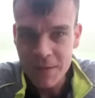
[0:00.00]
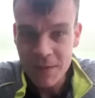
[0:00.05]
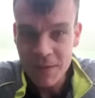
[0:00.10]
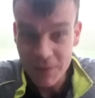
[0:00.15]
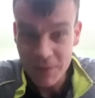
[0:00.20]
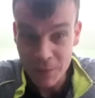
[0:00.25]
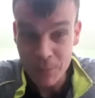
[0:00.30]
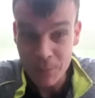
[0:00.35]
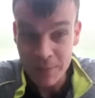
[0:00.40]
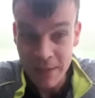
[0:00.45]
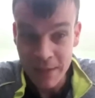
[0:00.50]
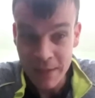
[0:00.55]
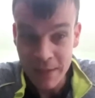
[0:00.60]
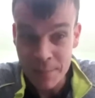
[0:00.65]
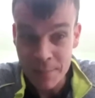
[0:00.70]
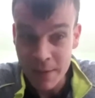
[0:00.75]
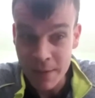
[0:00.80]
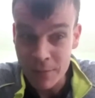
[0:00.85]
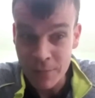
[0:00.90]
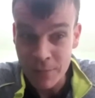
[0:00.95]
Like with that
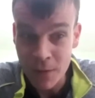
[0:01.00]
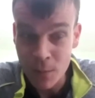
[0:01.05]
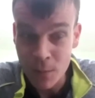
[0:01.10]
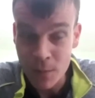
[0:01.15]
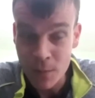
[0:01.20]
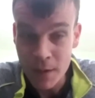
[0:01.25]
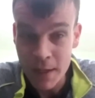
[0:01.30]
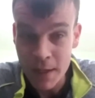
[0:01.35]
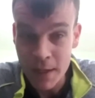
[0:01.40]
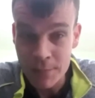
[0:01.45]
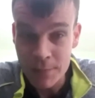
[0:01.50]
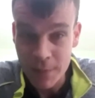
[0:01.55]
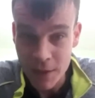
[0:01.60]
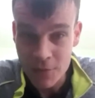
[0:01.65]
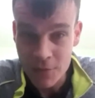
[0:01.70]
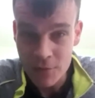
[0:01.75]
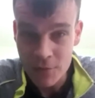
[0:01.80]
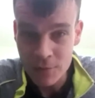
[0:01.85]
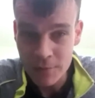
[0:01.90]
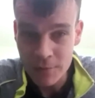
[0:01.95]
big focal length,
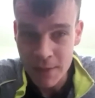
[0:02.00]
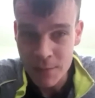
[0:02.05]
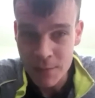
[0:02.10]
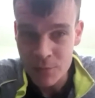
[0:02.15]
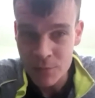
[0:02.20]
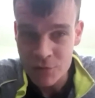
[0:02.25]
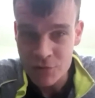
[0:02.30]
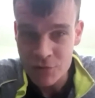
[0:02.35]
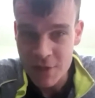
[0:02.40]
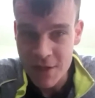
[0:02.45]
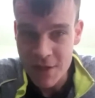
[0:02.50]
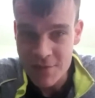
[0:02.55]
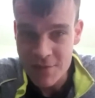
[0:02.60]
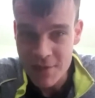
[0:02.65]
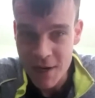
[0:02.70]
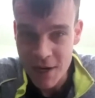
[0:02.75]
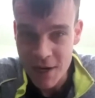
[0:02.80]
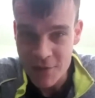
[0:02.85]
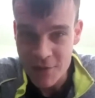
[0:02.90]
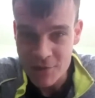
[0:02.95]
because I've done that much
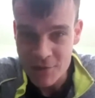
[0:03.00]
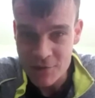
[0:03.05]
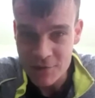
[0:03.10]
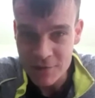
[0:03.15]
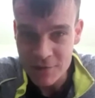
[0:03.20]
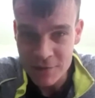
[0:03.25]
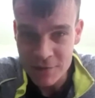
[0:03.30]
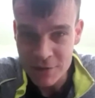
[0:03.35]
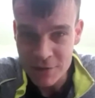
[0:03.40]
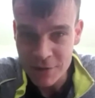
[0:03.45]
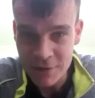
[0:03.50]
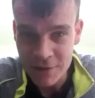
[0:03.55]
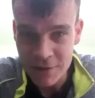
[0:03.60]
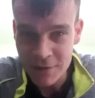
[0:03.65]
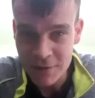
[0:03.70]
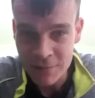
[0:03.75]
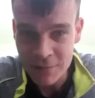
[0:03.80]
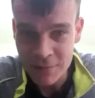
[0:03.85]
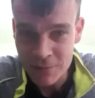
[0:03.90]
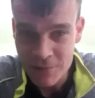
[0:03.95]
research. Like
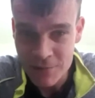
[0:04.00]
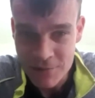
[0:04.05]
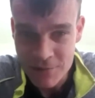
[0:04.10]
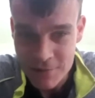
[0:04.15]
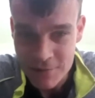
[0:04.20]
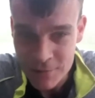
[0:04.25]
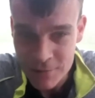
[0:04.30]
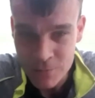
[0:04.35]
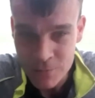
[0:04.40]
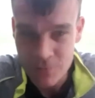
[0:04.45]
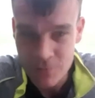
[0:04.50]
I was